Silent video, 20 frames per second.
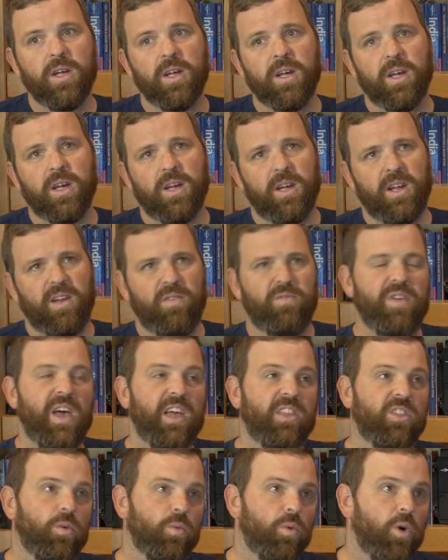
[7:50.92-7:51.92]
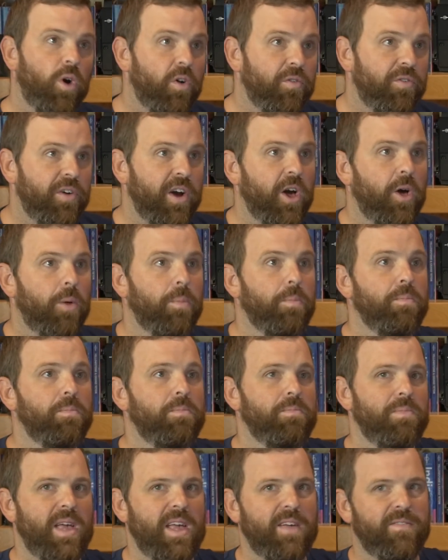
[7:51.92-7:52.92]
And in fact, the RAW file
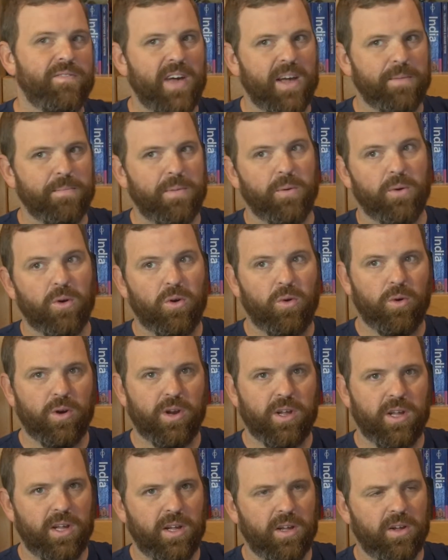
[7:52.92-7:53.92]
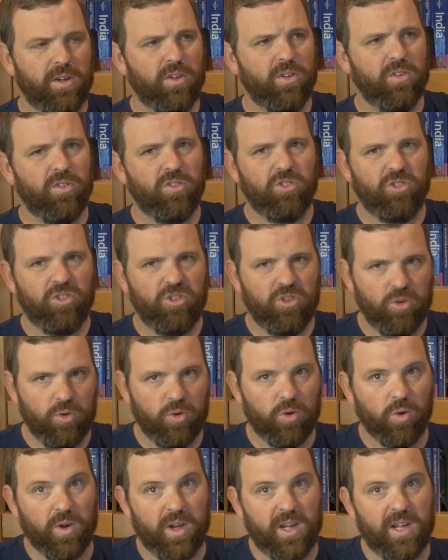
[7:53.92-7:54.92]
may in fact be recording 2
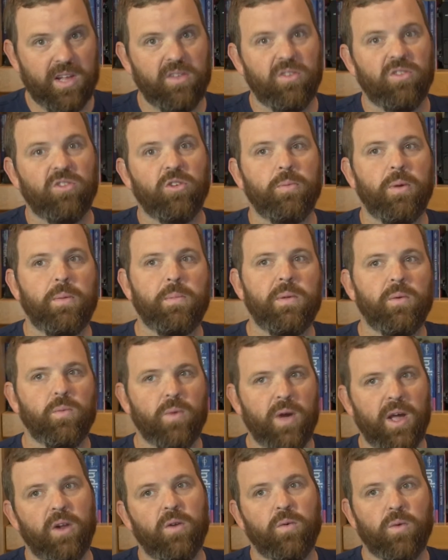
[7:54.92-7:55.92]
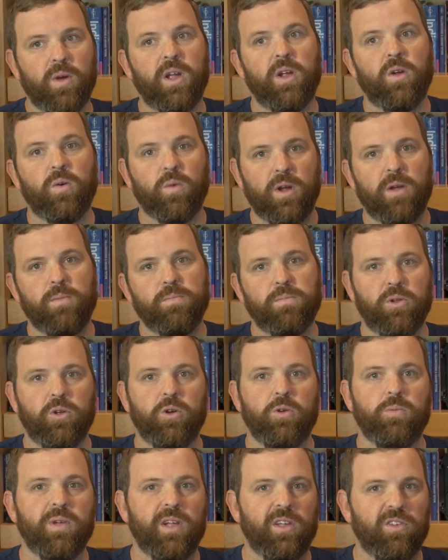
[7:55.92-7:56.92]
greens, so it may be red, green, green,
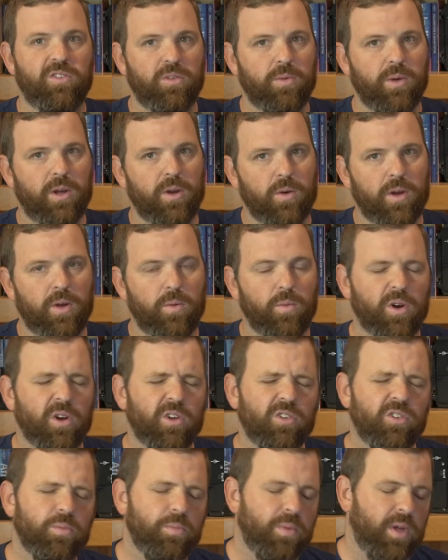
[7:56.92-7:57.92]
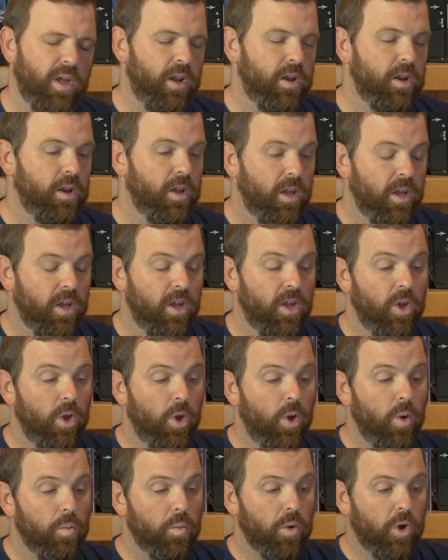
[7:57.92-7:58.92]
blue because of the way green works. But
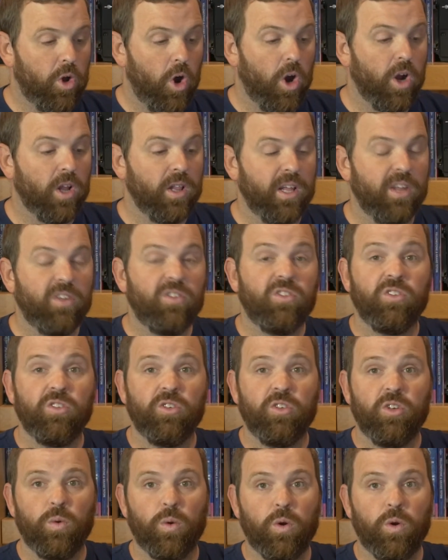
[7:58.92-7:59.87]
regardless, you're